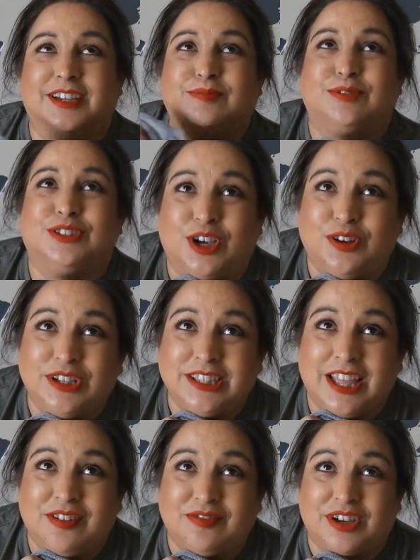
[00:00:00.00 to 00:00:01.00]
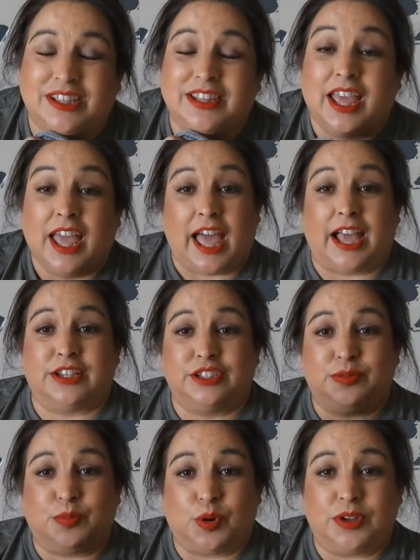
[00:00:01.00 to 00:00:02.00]
I'm so in love with. I
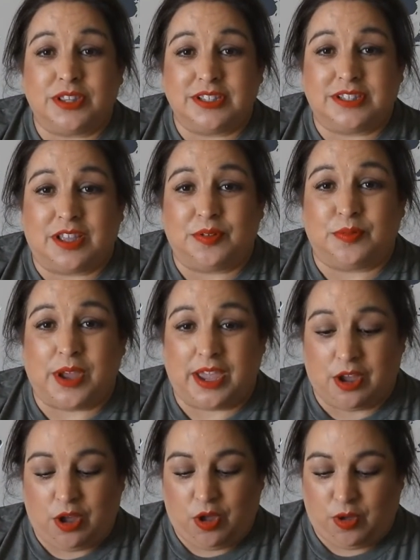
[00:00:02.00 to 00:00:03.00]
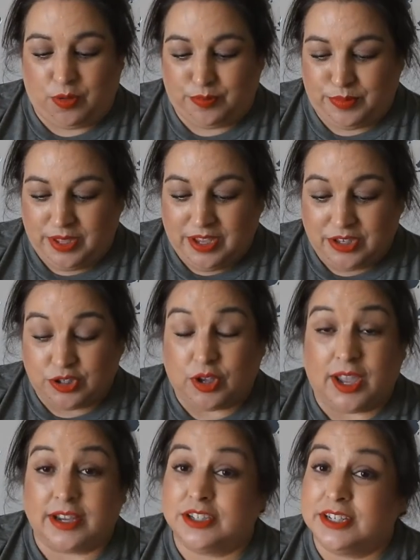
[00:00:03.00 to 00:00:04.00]
actually wore this on the way home,
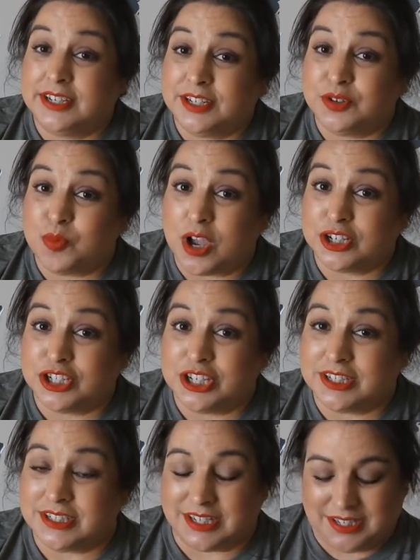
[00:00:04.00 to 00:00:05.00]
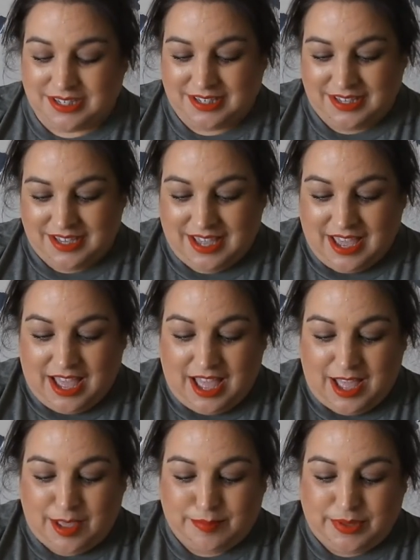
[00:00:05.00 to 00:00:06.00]
so I actually need to wash it.
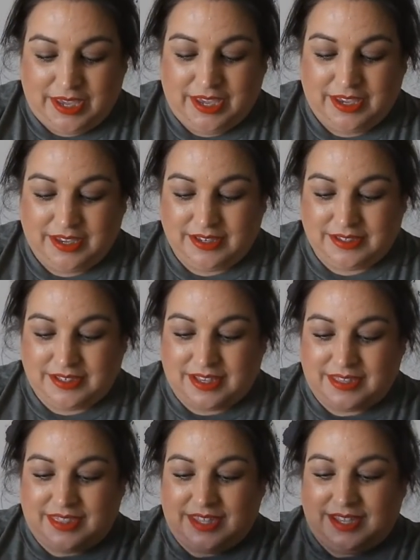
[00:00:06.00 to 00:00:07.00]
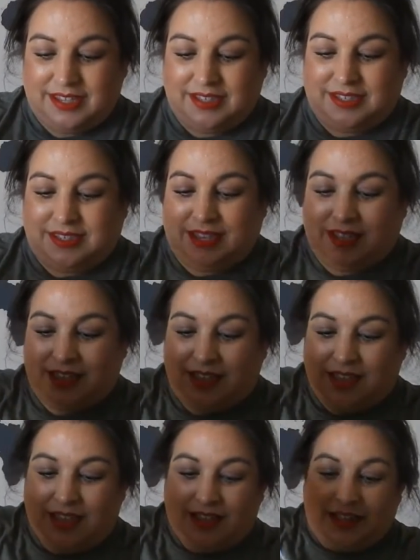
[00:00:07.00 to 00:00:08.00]
Um, is this
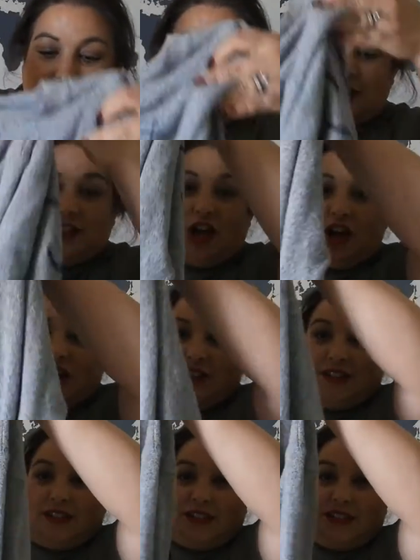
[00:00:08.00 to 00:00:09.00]
like long